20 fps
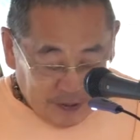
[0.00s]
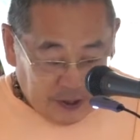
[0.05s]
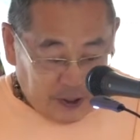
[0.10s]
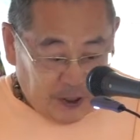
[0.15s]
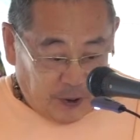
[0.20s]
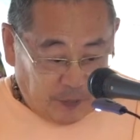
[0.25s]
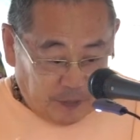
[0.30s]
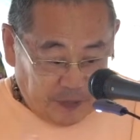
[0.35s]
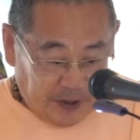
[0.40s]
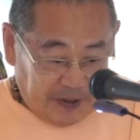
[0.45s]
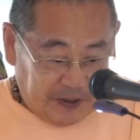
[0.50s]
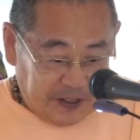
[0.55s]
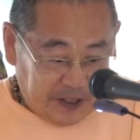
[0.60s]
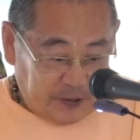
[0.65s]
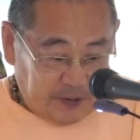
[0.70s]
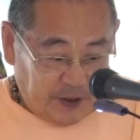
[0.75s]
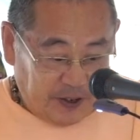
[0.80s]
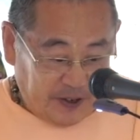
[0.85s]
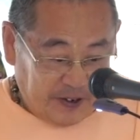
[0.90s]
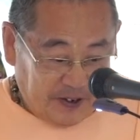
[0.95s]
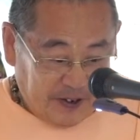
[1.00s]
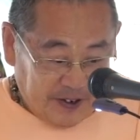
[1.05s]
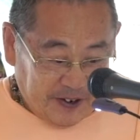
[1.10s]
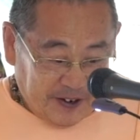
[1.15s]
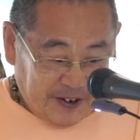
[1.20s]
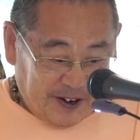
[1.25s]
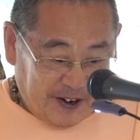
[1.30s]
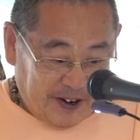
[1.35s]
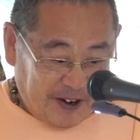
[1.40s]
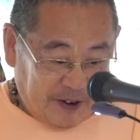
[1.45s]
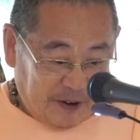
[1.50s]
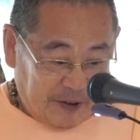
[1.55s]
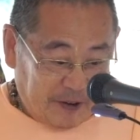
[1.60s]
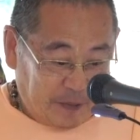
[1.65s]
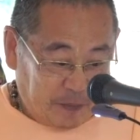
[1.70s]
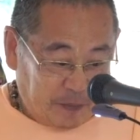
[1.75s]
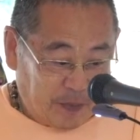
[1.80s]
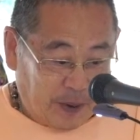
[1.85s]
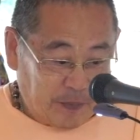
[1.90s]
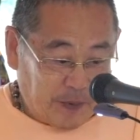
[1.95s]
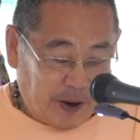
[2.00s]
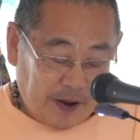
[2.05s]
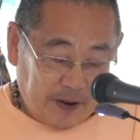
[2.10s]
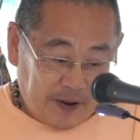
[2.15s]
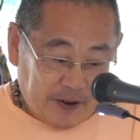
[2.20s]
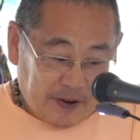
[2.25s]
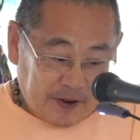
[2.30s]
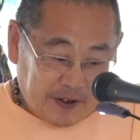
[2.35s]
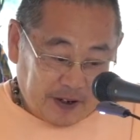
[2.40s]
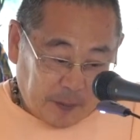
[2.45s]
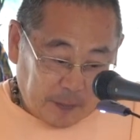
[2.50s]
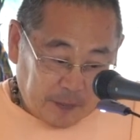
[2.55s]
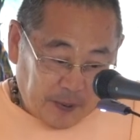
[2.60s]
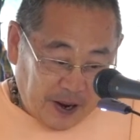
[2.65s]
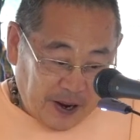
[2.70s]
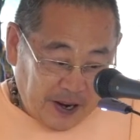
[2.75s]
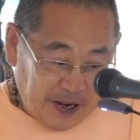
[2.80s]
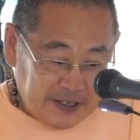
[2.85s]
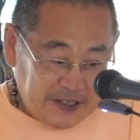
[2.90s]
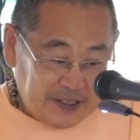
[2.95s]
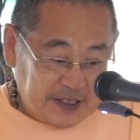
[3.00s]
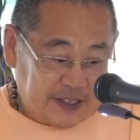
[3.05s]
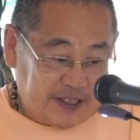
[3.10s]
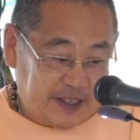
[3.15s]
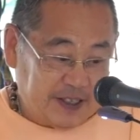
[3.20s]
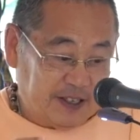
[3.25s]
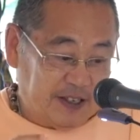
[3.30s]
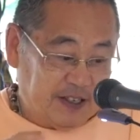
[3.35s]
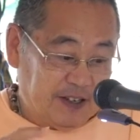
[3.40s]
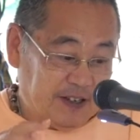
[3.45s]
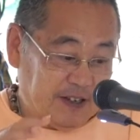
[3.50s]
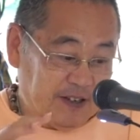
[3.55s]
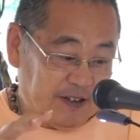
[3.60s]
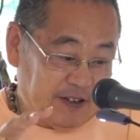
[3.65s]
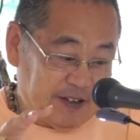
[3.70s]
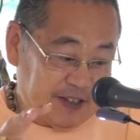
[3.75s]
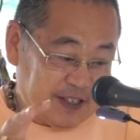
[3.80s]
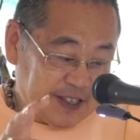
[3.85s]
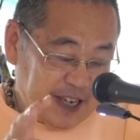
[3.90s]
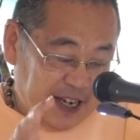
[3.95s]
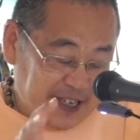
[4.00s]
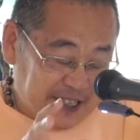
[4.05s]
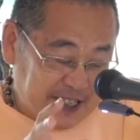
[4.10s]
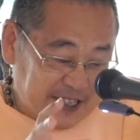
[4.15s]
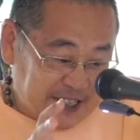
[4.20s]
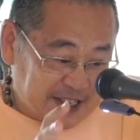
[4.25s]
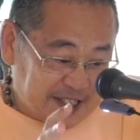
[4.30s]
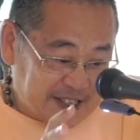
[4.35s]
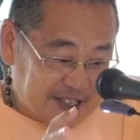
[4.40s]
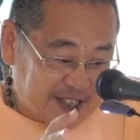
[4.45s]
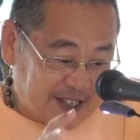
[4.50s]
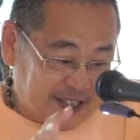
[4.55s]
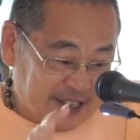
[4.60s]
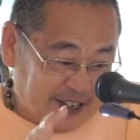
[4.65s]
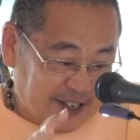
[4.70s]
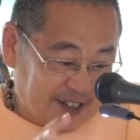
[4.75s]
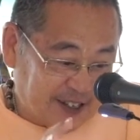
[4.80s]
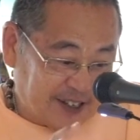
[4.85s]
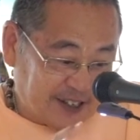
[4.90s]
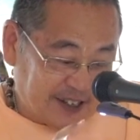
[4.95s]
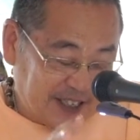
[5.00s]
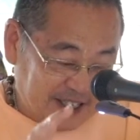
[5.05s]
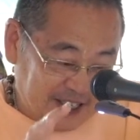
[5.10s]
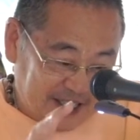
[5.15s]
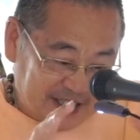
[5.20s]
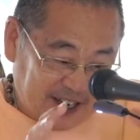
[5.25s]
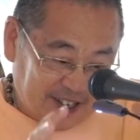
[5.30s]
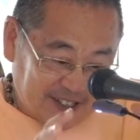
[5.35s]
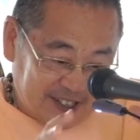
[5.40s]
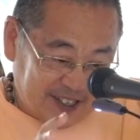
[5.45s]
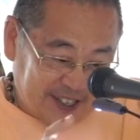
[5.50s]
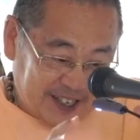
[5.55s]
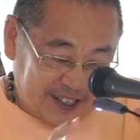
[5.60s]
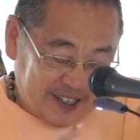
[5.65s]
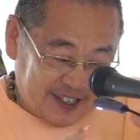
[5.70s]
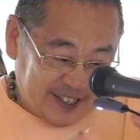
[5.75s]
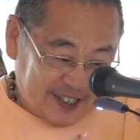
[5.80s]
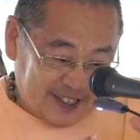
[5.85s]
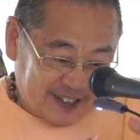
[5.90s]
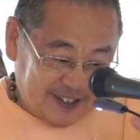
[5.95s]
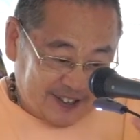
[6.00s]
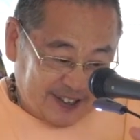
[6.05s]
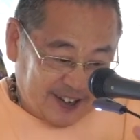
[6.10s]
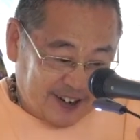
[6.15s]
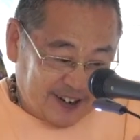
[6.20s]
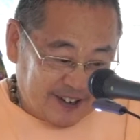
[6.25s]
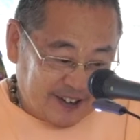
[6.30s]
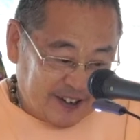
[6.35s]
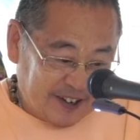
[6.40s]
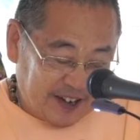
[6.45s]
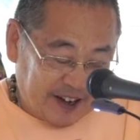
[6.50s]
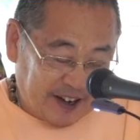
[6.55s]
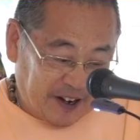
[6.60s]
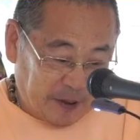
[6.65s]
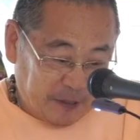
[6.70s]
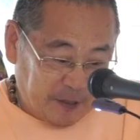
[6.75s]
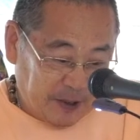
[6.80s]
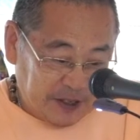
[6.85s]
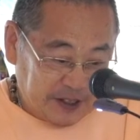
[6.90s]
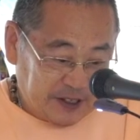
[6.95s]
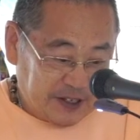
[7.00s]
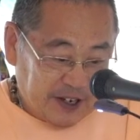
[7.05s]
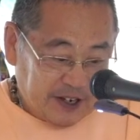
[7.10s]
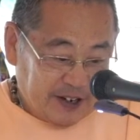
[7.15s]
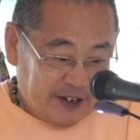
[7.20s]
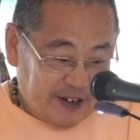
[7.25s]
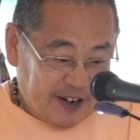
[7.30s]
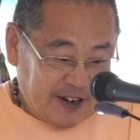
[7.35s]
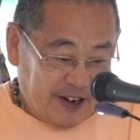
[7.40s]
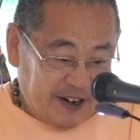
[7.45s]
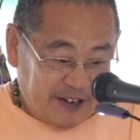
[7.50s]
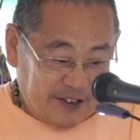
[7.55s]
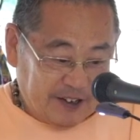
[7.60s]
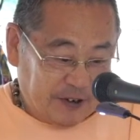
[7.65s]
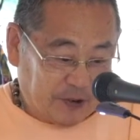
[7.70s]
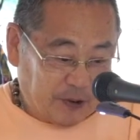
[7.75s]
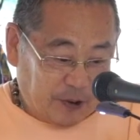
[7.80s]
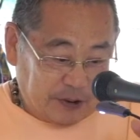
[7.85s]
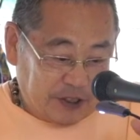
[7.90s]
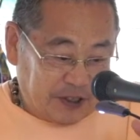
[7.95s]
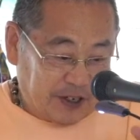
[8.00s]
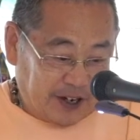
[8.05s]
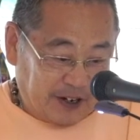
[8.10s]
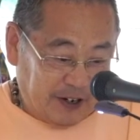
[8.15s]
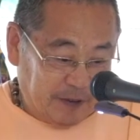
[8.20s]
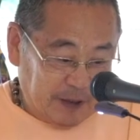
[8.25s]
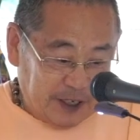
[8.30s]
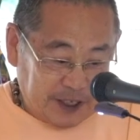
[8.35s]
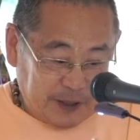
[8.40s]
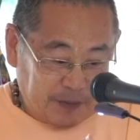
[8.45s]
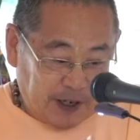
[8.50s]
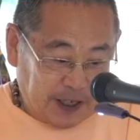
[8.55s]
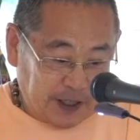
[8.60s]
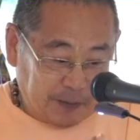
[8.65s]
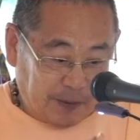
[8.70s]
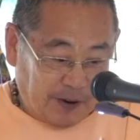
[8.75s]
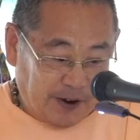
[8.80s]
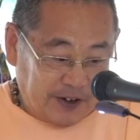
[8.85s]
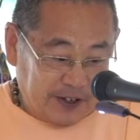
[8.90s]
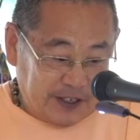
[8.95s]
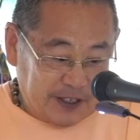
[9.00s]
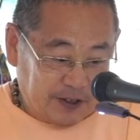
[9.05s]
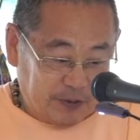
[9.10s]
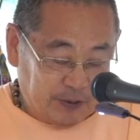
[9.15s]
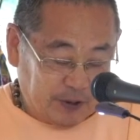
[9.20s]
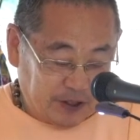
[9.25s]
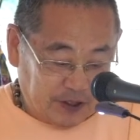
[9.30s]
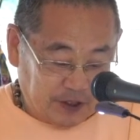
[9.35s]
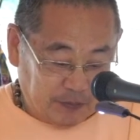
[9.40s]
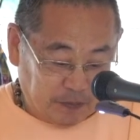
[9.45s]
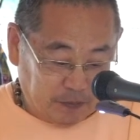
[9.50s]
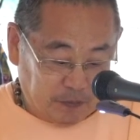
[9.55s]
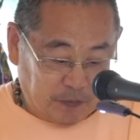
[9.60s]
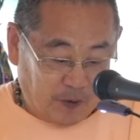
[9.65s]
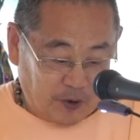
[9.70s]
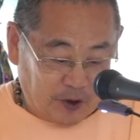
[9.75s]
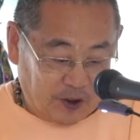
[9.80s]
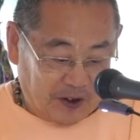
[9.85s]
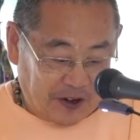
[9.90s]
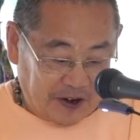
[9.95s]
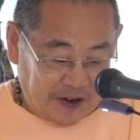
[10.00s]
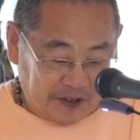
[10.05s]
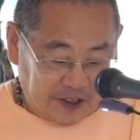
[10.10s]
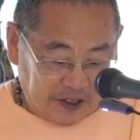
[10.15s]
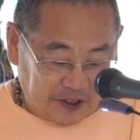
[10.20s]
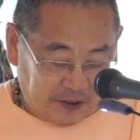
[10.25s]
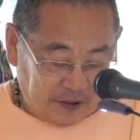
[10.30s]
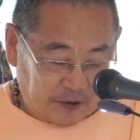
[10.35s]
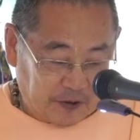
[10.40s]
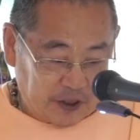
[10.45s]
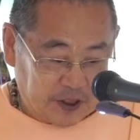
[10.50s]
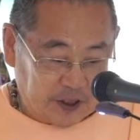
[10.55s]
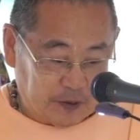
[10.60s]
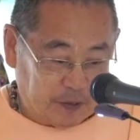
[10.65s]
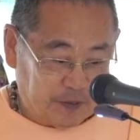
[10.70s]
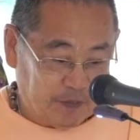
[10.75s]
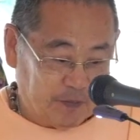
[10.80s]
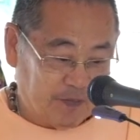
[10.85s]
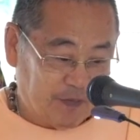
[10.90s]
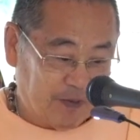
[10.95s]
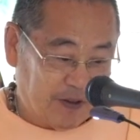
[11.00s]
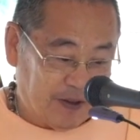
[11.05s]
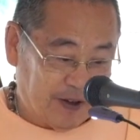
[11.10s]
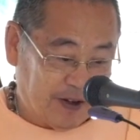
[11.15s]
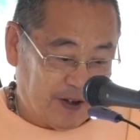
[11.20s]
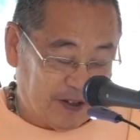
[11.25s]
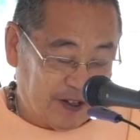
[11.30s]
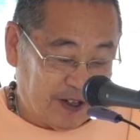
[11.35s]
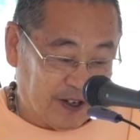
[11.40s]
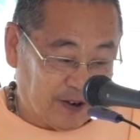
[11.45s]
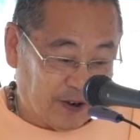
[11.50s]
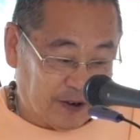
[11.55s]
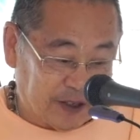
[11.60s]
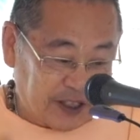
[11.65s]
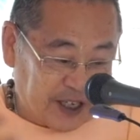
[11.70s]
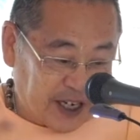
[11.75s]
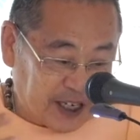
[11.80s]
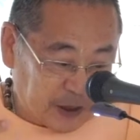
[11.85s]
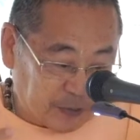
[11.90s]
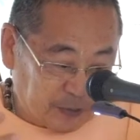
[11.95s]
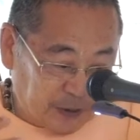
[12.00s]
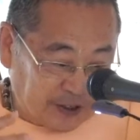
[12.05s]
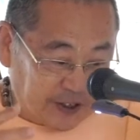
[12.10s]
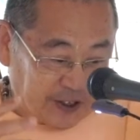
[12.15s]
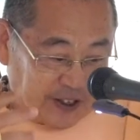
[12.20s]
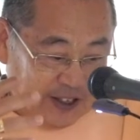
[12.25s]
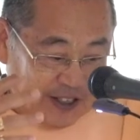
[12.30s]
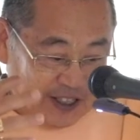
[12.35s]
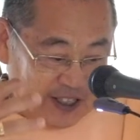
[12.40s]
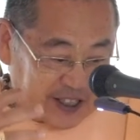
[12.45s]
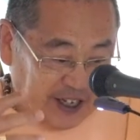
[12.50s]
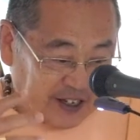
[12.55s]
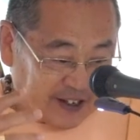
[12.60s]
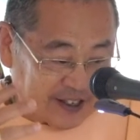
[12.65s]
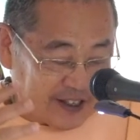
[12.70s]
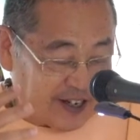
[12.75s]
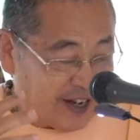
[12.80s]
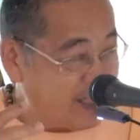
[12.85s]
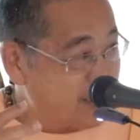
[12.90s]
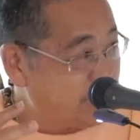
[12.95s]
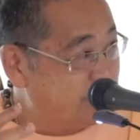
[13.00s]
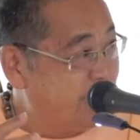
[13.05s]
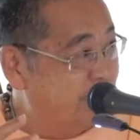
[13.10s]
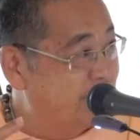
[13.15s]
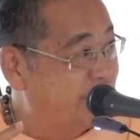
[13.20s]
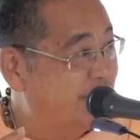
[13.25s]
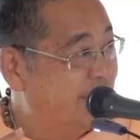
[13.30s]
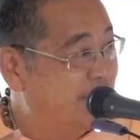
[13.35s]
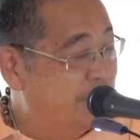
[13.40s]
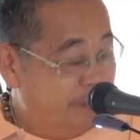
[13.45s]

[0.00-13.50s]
So, in this way, uh, Brahma combines the senses, uh, the subtle senses that are there, and the elements, and the gross elements makes bodies with the, both layers, the gross, uh, the gross aspect and the subtle aspect.